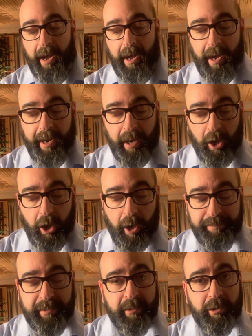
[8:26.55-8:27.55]
I
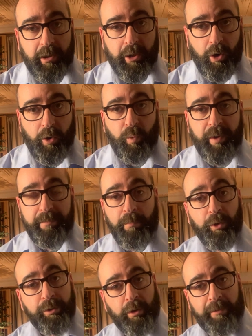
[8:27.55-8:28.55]
opted to go with
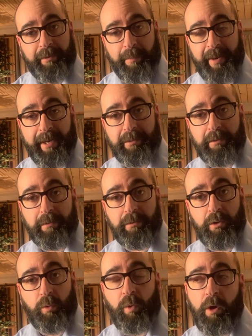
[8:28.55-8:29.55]
Mundorf capacitors,
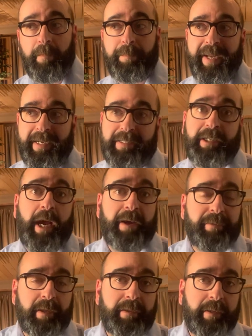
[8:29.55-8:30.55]
well, because you
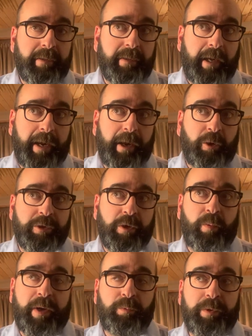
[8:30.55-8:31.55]
have. To, I also
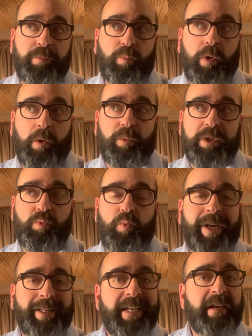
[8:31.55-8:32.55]
went with what was
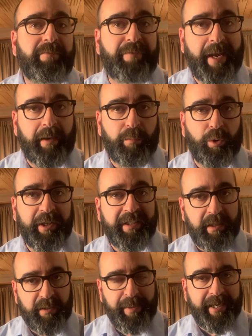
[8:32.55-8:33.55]
readily available in the
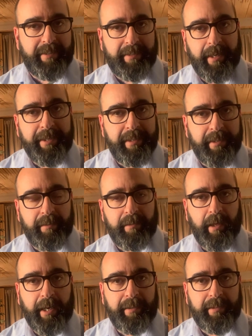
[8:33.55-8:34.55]
specs that I needed.
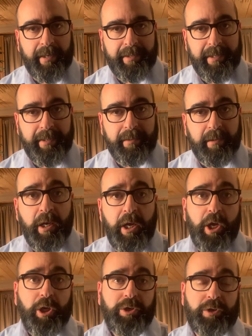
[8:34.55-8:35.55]
I, that I needed.
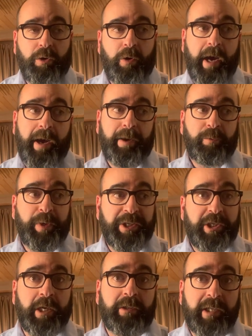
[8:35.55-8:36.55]
So I
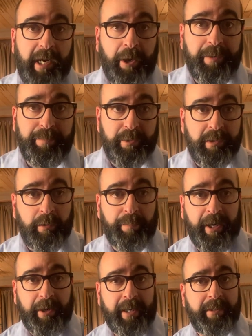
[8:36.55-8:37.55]
reached out to Gary at Musical
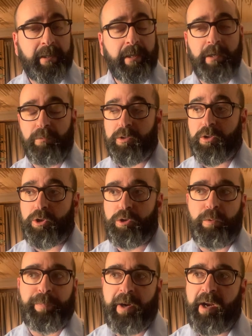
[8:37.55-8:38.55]
Paradise. He was
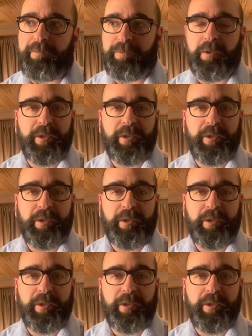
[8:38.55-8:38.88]
super helpful.